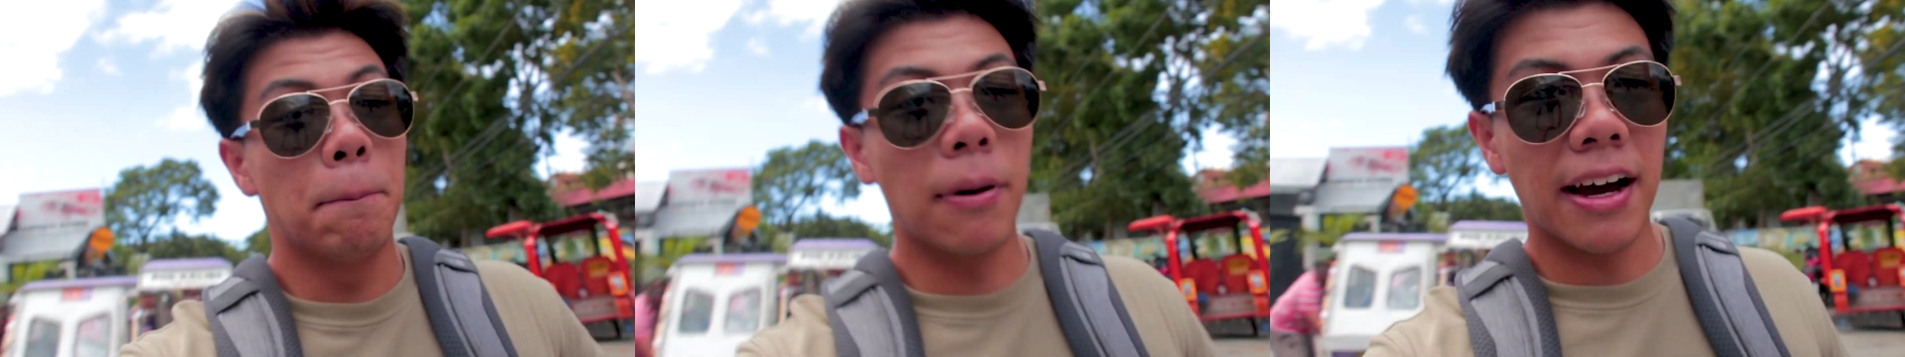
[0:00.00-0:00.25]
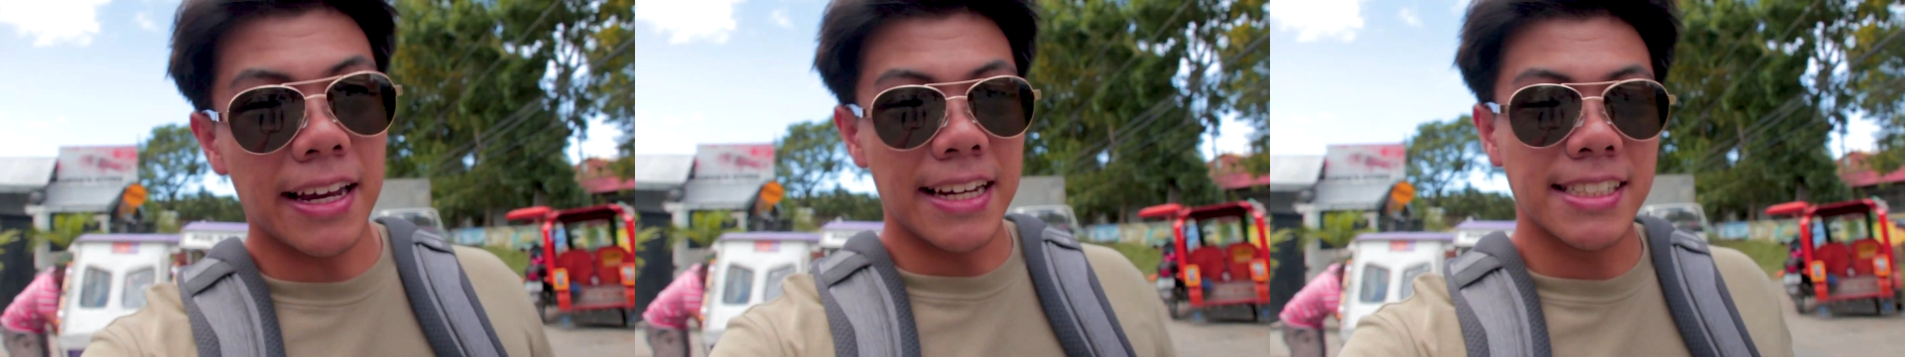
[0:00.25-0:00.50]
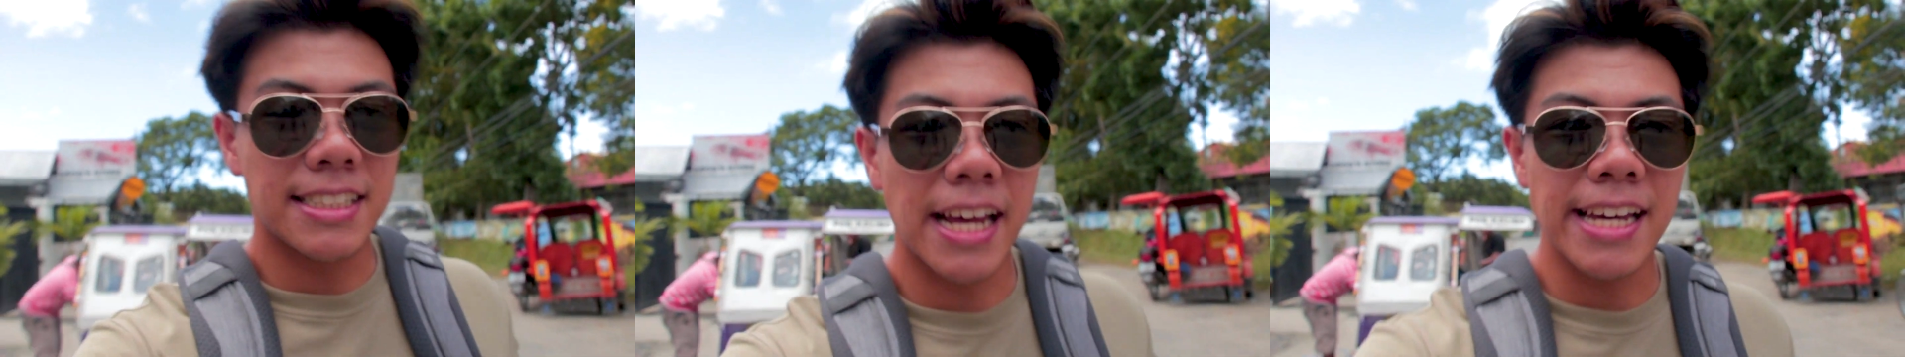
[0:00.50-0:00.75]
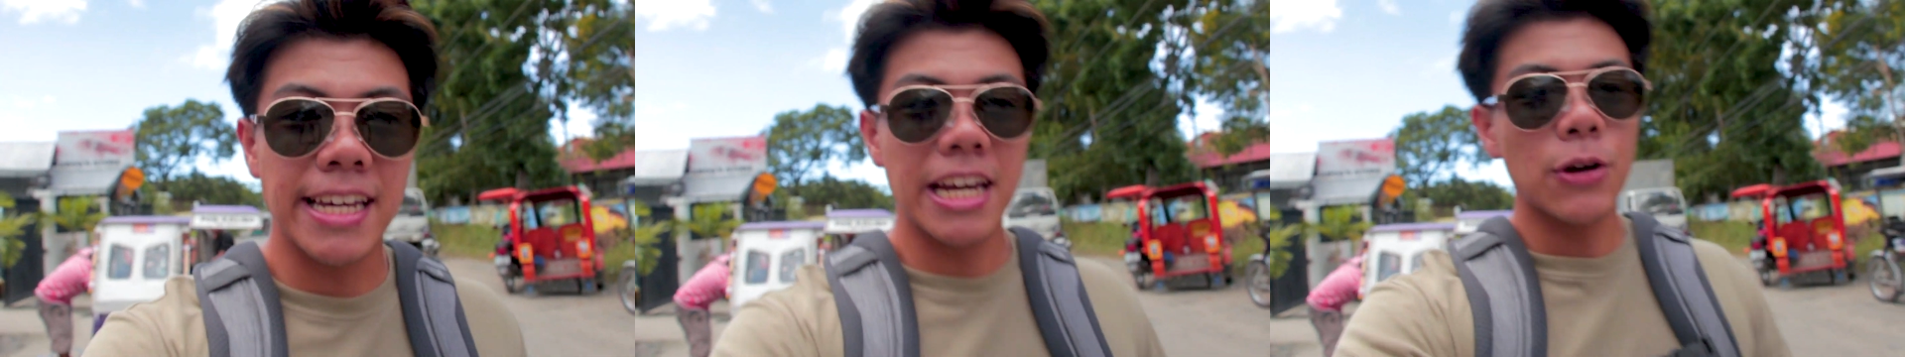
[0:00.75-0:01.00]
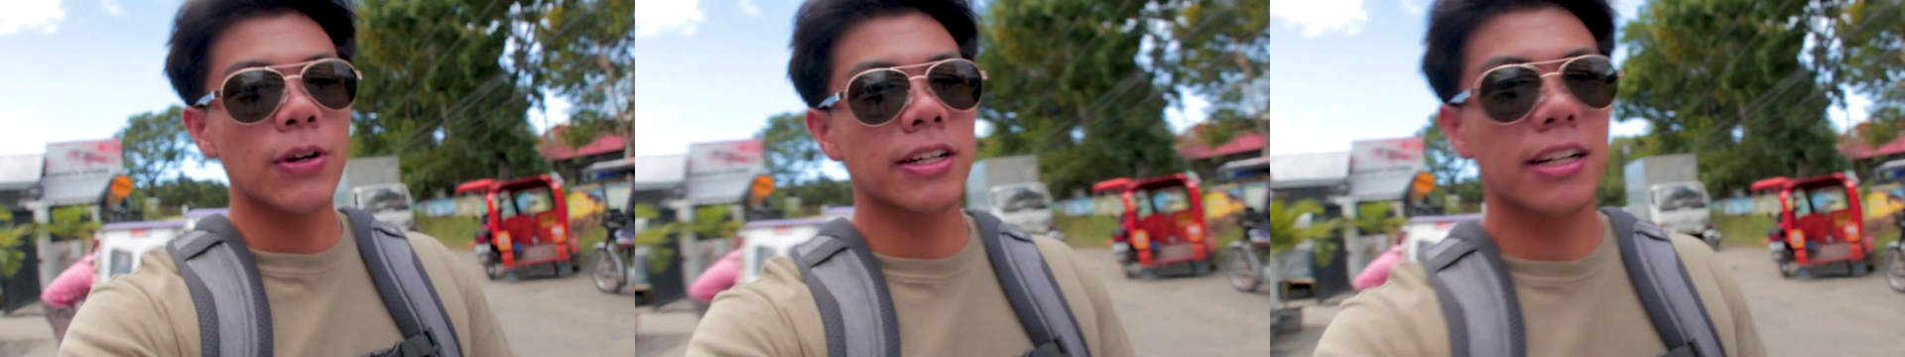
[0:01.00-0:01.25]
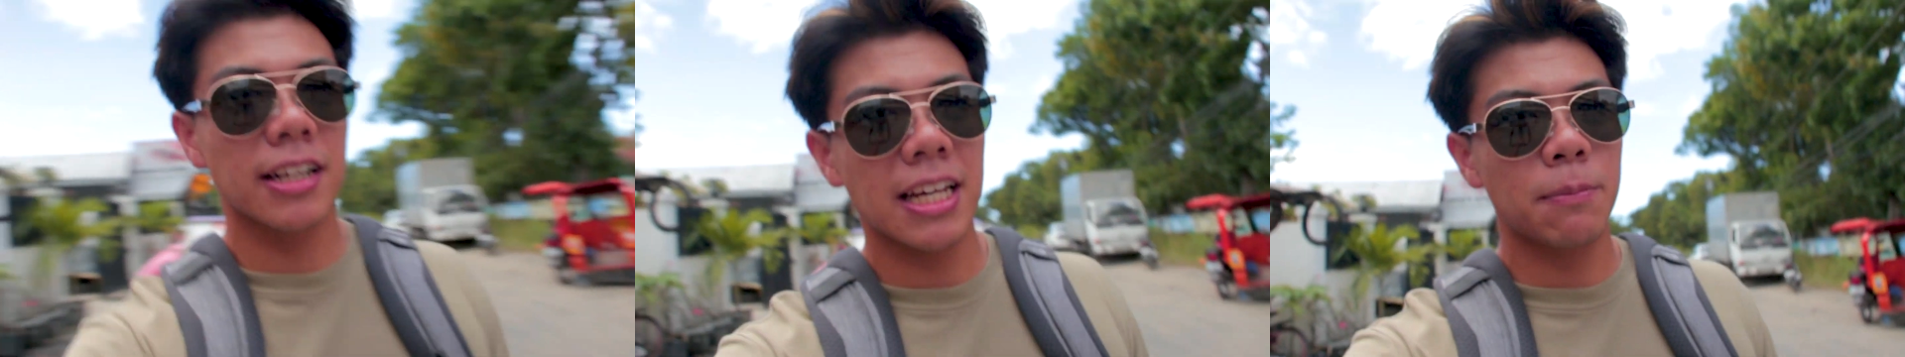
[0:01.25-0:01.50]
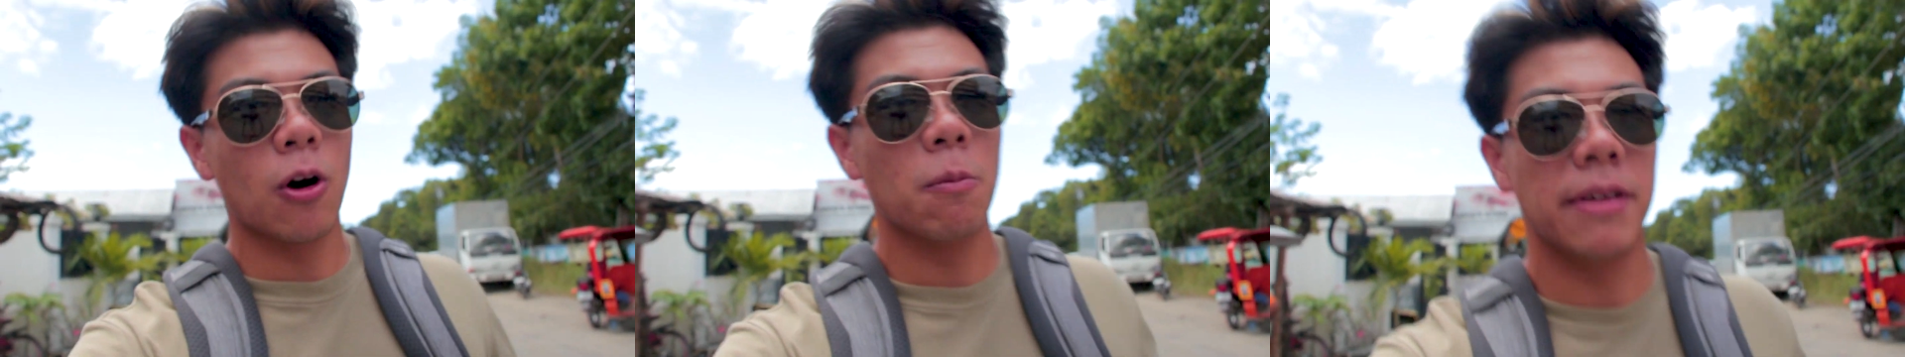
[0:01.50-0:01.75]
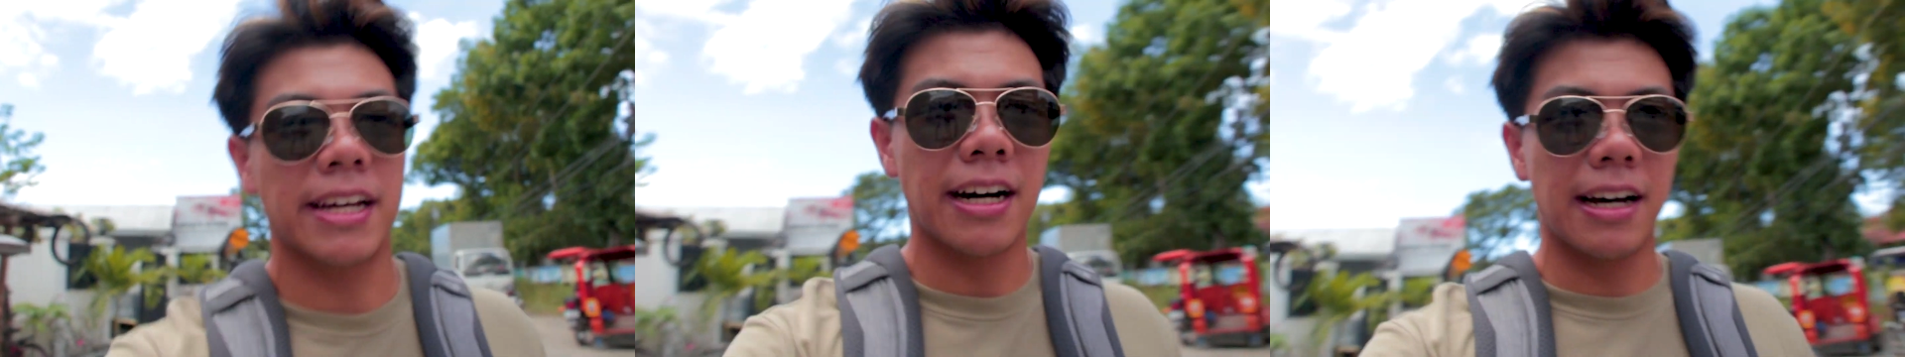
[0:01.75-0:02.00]
But he's staying here in
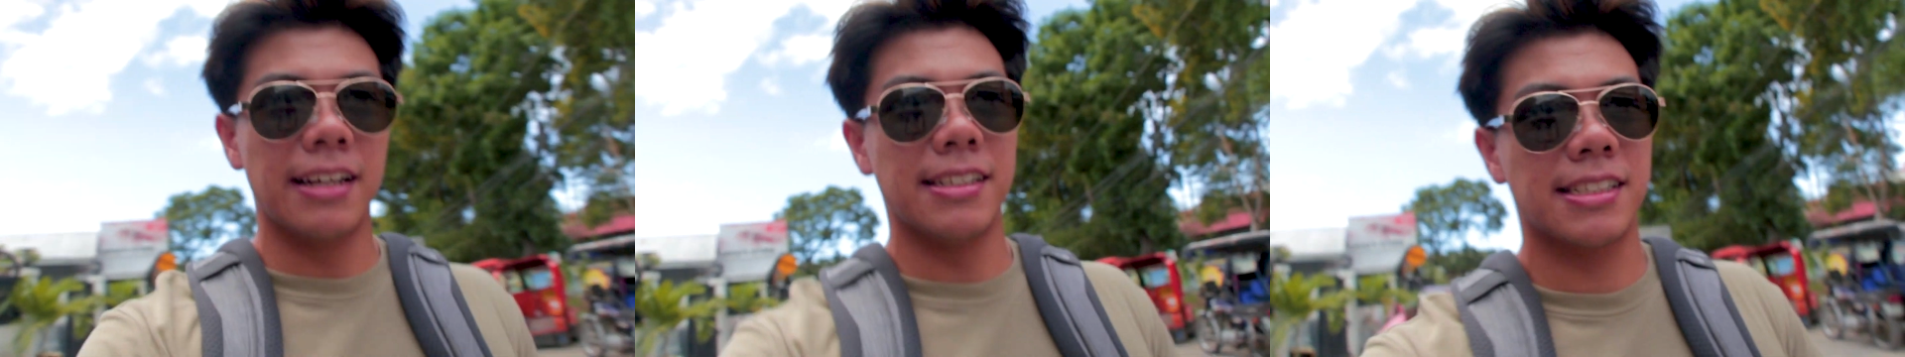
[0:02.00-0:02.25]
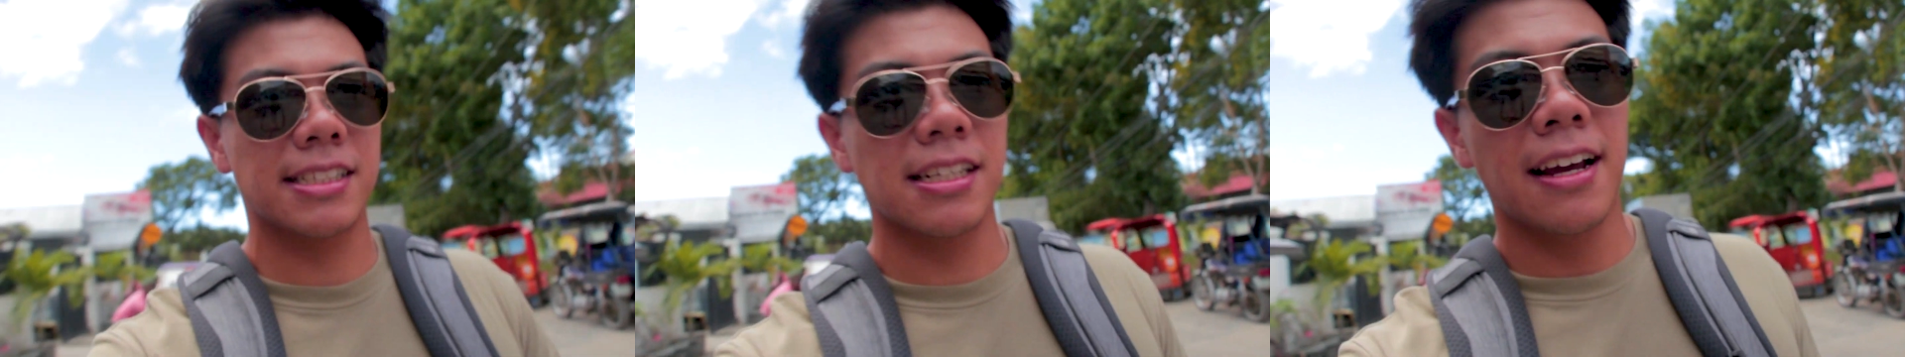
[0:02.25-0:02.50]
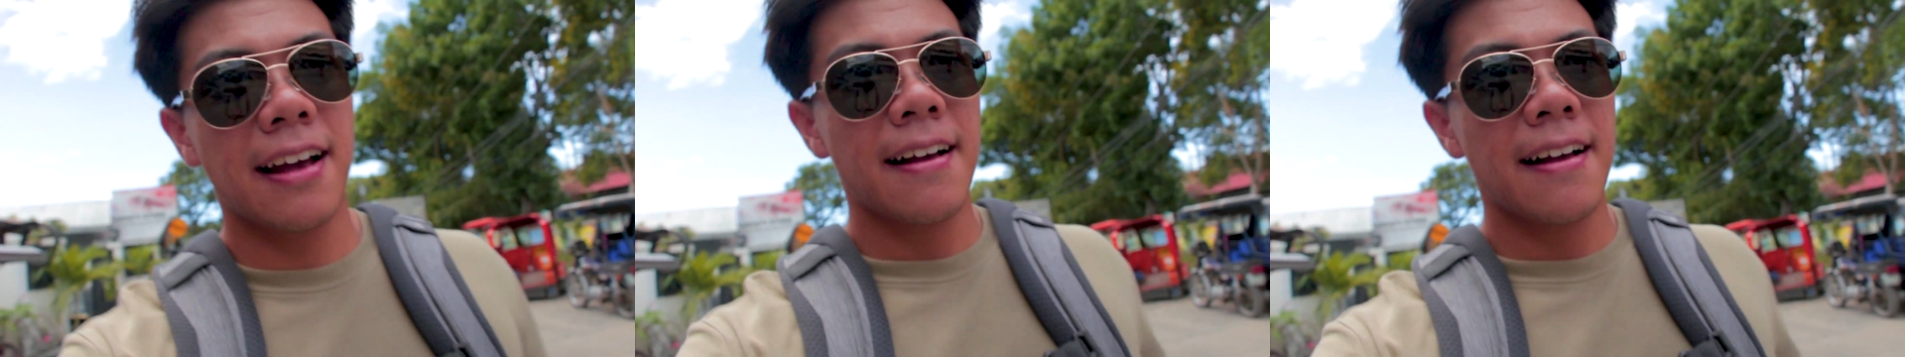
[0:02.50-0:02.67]
Calibo because